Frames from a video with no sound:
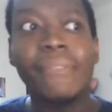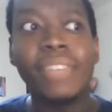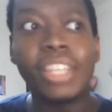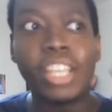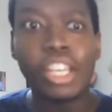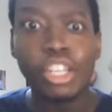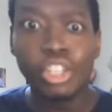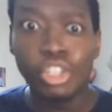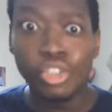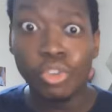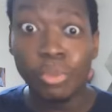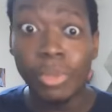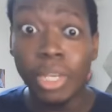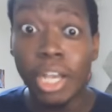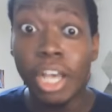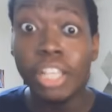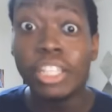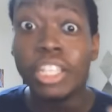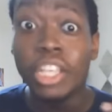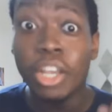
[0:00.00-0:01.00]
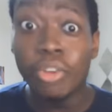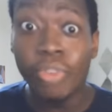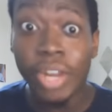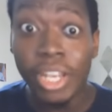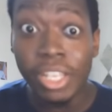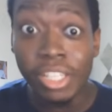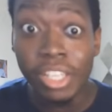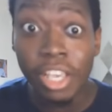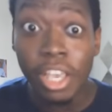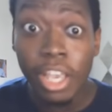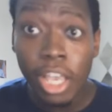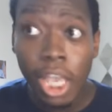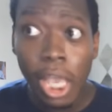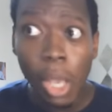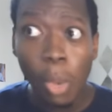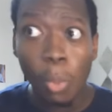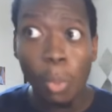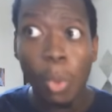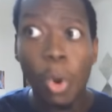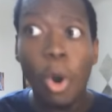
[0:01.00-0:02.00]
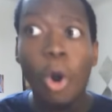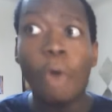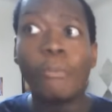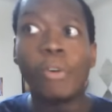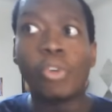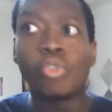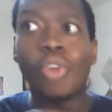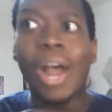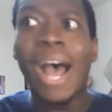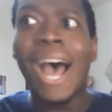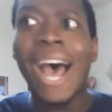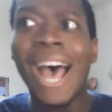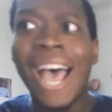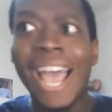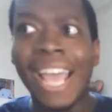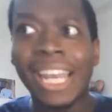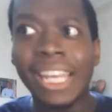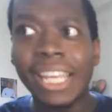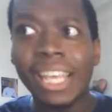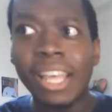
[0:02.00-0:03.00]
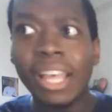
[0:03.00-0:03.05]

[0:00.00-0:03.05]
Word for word: against you because of your race will override